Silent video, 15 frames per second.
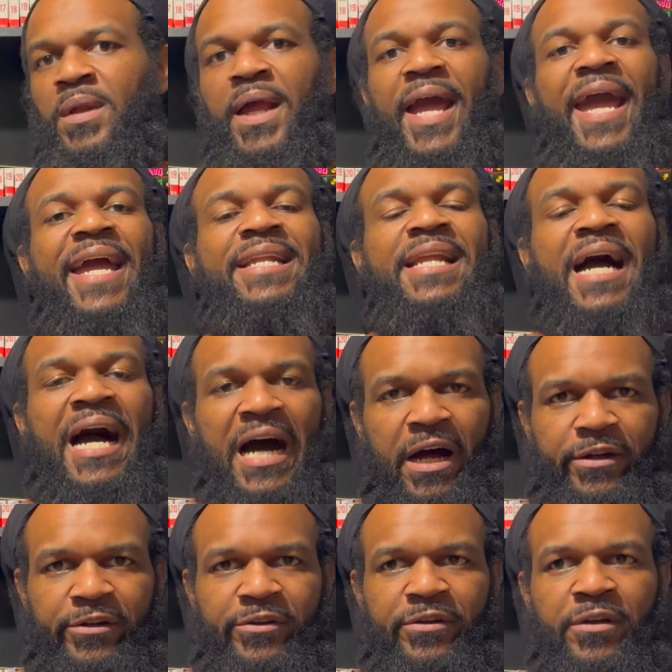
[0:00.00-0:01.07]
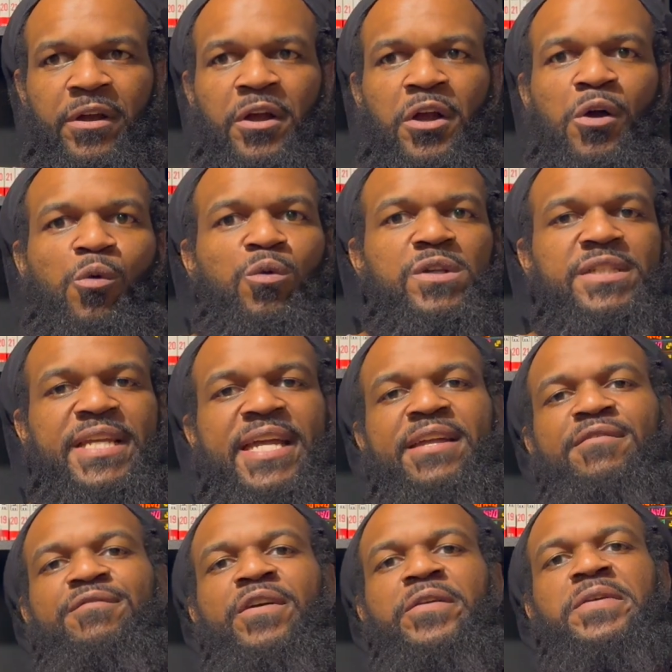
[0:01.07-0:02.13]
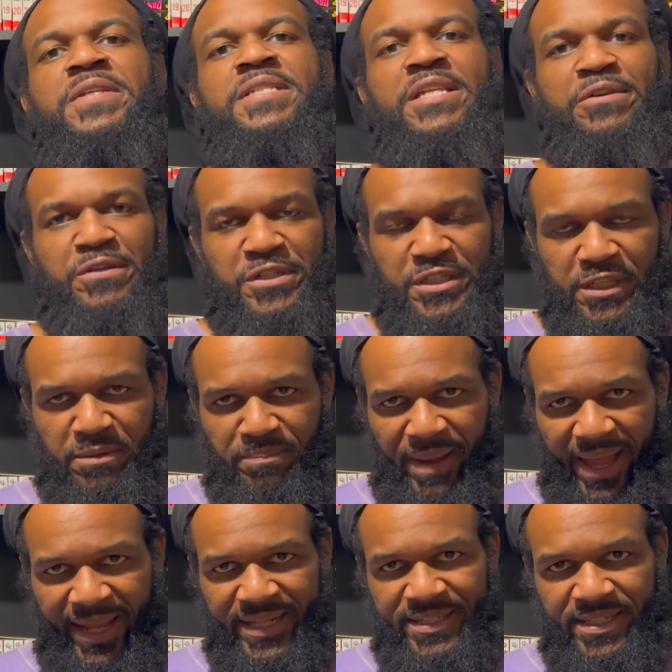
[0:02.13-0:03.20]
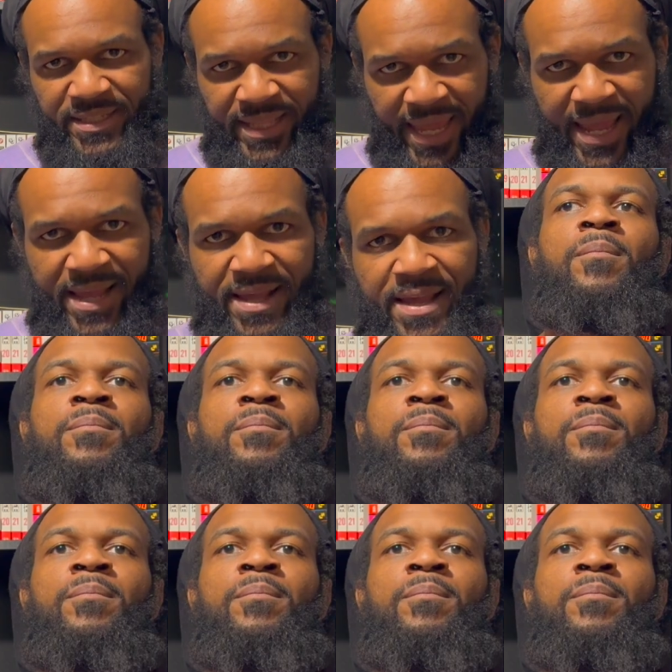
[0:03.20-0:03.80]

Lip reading: and honor was taken very seriously back in the day.